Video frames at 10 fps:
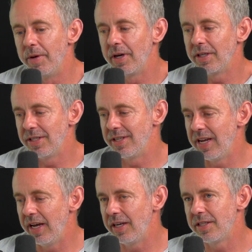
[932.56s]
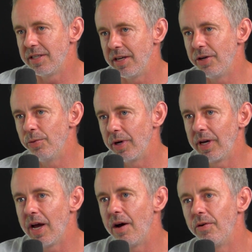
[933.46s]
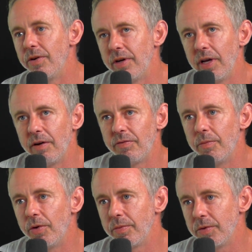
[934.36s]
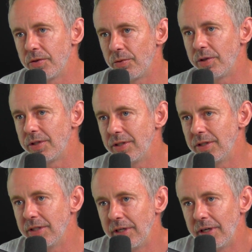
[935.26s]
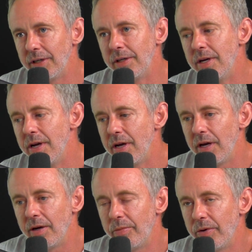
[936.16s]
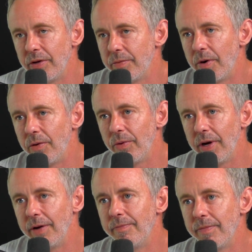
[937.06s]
because it takes into account data from multiple sources in a pretty smart way.